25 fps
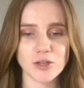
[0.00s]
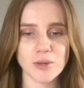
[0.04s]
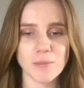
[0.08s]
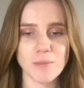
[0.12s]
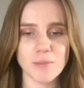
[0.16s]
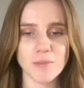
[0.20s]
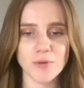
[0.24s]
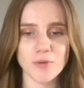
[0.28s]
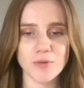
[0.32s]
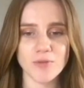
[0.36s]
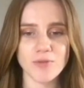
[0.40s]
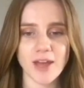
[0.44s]

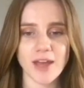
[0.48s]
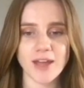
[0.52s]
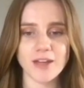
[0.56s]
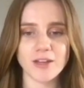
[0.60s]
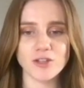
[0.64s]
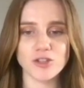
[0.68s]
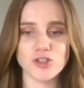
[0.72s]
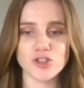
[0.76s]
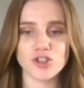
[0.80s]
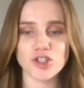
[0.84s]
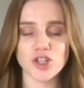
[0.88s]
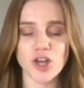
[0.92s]
move and
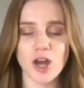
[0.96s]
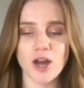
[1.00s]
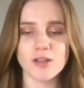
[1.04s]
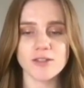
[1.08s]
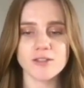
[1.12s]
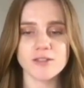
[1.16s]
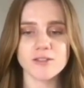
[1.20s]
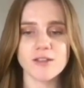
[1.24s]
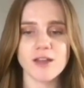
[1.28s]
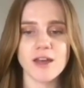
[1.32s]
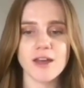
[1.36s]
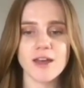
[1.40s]

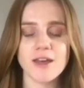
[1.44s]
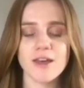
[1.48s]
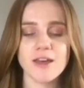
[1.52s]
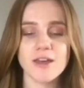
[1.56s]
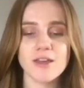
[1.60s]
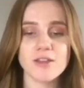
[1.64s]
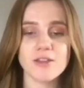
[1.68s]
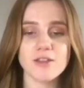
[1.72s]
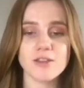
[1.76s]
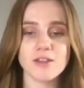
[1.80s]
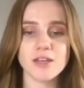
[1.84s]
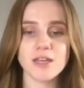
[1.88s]
adjust
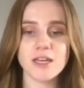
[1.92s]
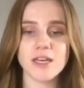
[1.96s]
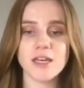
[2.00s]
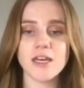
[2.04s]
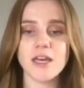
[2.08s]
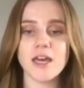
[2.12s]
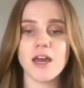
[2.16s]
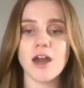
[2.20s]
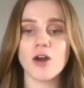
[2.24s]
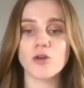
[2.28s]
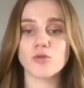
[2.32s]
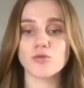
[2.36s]

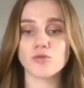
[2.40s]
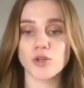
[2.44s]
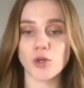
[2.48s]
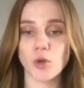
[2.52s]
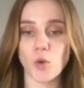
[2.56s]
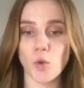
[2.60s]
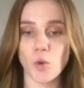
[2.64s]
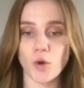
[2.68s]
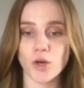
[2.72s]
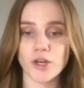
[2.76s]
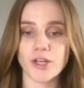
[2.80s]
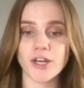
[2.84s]
the
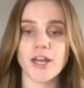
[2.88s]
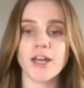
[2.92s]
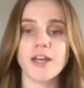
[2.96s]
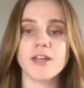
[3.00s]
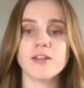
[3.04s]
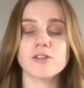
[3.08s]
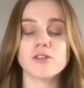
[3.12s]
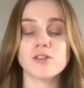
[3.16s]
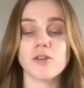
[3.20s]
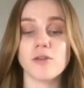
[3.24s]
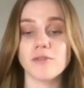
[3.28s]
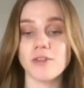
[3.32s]

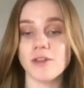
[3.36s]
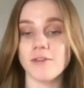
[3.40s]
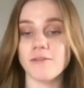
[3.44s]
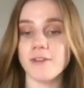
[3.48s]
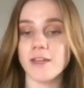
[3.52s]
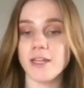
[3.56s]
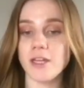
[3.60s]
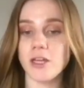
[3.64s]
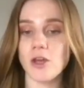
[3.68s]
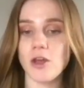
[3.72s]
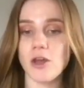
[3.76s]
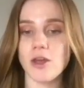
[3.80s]
recordings of the
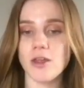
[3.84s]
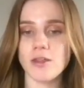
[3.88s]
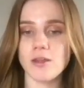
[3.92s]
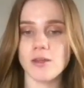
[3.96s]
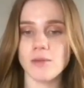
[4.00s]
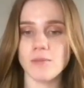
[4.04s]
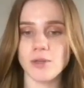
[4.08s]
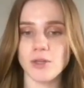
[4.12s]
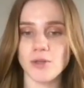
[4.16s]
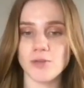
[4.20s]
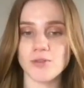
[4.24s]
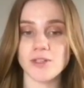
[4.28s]
video and
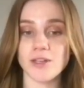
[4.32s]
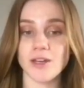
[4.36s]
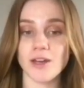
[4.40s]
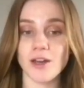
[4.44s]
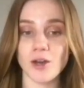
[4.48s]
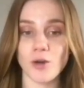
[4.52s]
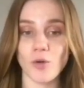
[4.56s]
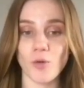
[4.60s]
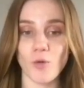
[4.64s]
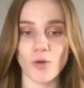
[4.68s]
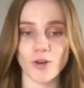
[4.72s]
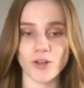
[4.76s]
the music
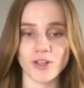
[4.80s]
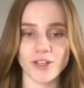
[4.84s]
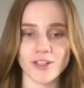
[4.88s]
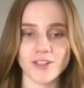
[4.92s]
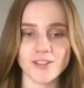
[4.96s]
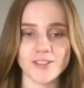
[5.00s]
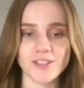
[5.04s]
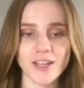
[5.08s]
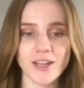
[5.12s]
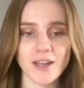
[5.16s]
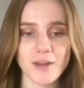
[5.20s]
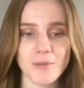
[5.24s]

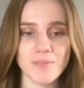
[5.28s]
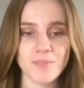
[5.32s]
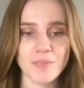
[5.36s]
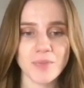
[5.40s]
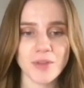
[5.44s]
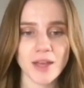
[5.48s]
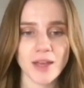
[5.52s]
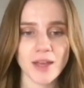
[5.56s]
accordingly.